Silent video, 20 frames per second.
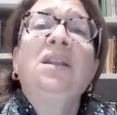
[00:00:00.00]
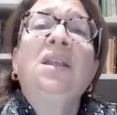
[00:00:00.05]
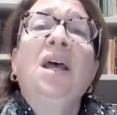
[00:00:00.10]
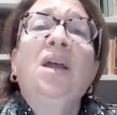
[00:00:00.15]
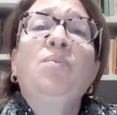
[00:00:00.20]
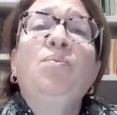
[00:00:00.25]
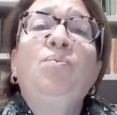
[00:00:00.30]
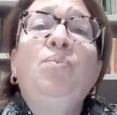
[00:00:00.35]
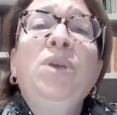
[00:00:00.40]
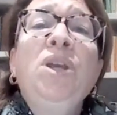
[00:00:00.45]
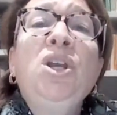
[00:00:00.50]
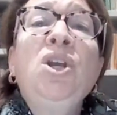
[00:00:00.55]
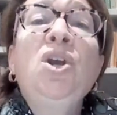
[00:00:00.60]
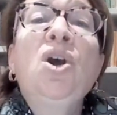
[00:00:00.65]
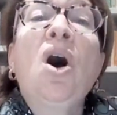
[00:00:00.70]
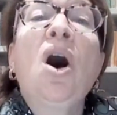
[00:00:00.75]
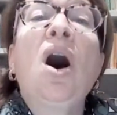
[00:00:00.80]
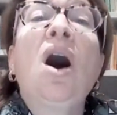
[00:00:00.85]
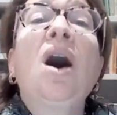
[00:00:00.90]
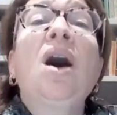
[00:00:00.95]
that
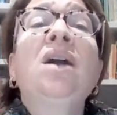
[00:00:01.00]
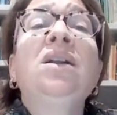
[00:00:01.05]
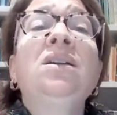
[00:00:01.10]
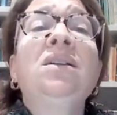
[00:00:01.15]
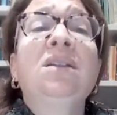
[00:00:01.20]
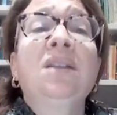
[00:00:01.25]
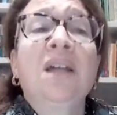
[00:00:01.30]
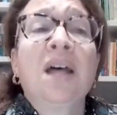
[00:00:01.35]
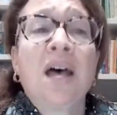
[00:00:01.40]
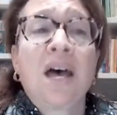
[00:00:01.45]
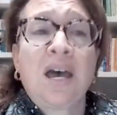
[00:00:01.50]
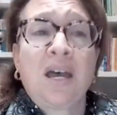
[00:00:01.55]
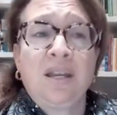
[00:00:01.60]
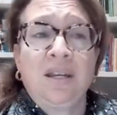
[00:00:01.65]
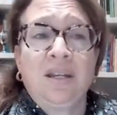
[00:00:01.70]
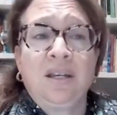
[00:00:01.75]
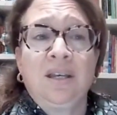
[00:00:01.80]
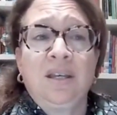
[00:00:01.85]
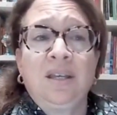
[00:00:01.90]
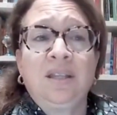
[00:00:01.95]
beyond
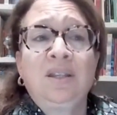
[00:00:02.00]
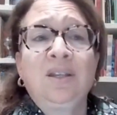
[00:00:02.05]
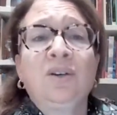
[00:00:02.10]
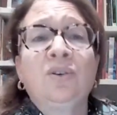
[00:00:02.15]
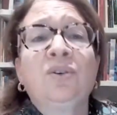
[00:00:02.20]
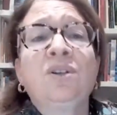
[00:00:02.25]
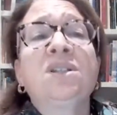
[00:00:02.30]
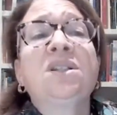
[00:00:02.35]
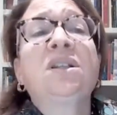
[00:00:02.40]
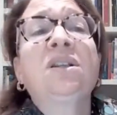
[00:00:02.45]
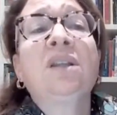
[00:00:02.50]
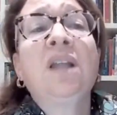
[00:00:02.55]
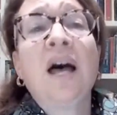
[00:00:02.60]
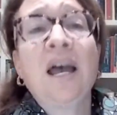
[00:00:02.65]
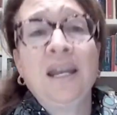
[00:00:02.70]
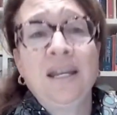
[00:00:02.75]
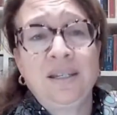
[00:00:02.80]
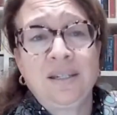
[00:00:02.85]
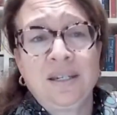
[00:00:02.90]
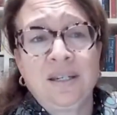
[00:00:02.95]
that, there is
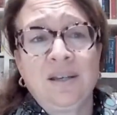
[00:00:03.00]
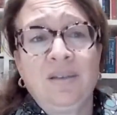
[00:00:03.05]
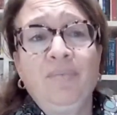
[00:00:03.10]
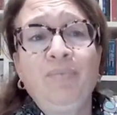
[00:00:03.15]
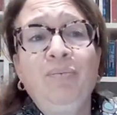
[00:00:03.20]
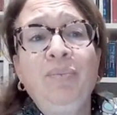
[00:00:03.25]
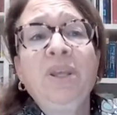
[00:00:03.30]
light.